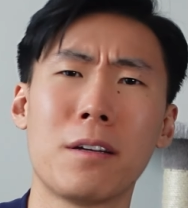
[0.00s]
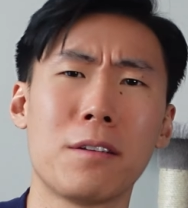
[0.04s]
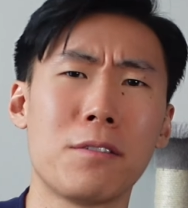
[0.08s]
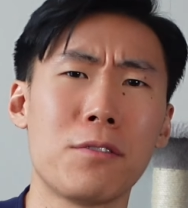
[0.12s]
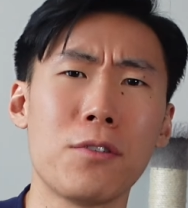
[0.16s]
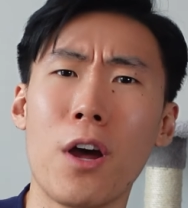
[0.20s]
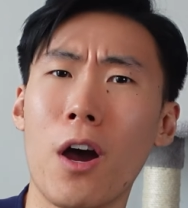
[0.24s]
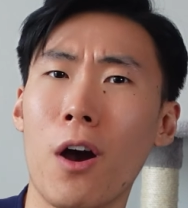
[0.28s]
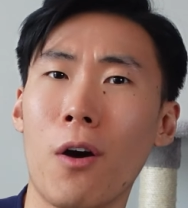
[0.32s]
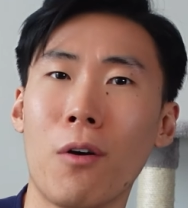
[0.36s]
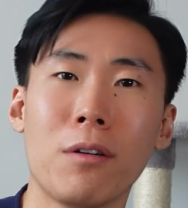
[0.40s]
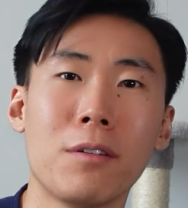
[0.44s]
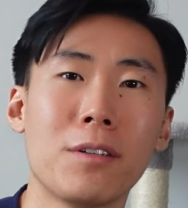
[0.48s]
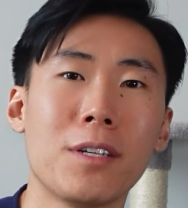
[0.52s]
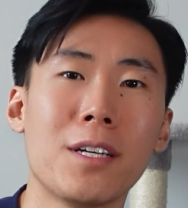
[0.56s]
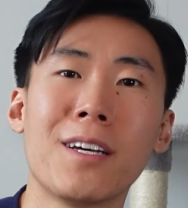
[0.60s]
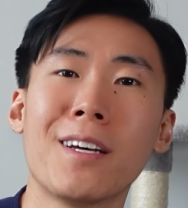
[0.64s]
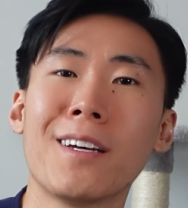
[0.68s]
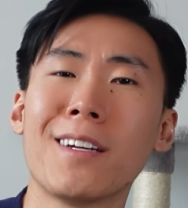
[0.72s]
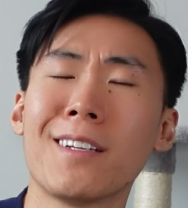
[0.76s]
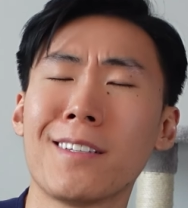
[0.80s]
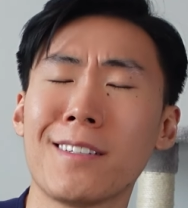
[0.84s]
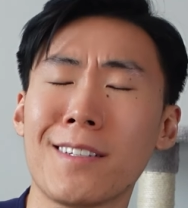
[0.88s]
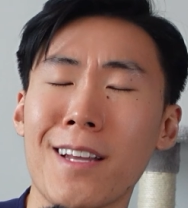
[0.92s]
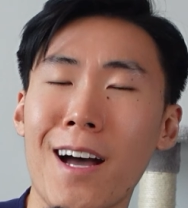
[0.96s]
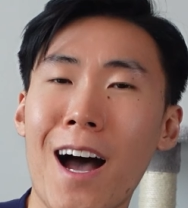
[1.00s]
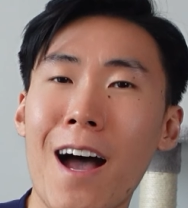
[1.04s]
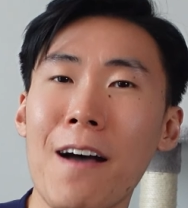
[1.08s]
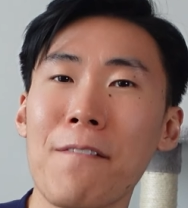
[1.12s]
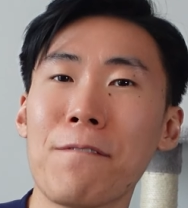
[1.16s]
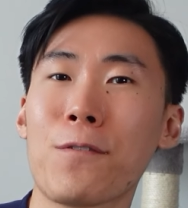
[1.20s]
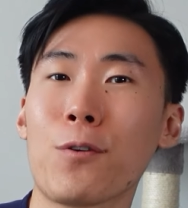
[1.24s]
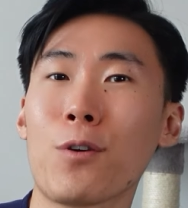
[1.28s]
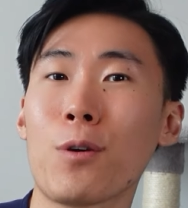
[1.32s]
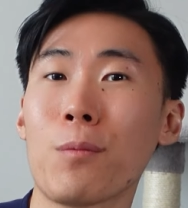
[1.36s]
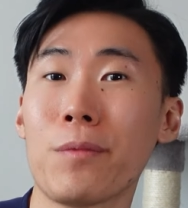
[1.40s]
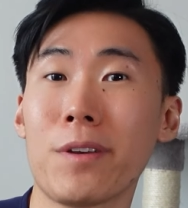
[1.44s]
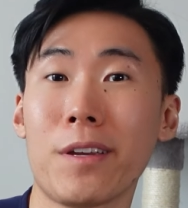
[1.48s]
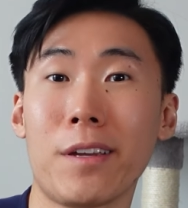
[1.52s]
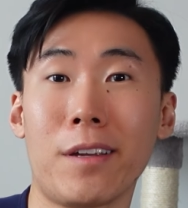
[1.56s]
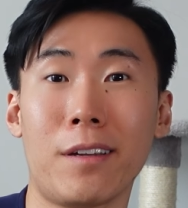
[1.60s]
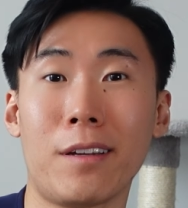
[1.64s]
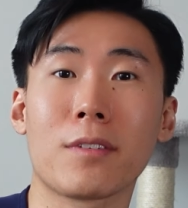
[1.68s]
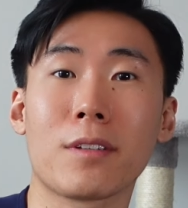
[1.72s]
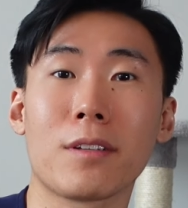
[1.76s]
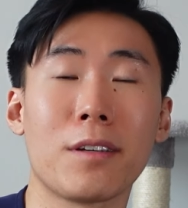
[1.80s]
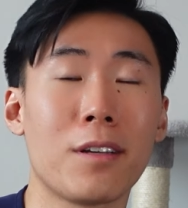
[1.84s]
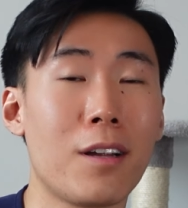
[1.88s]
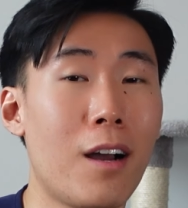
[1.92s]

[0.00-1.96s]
No, not for me.